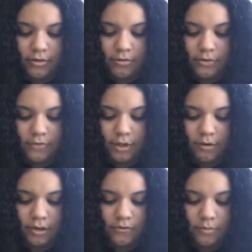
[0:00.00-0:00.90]
Boots
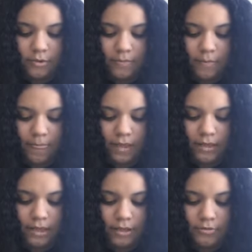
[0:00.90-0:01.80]
follow after me.
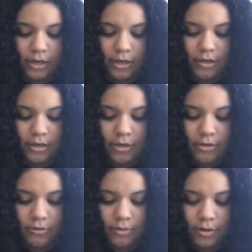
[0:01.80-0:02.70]
That's right,
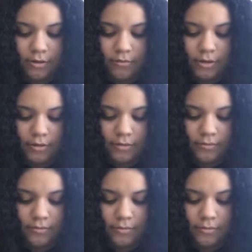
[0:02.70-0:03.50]
you better run.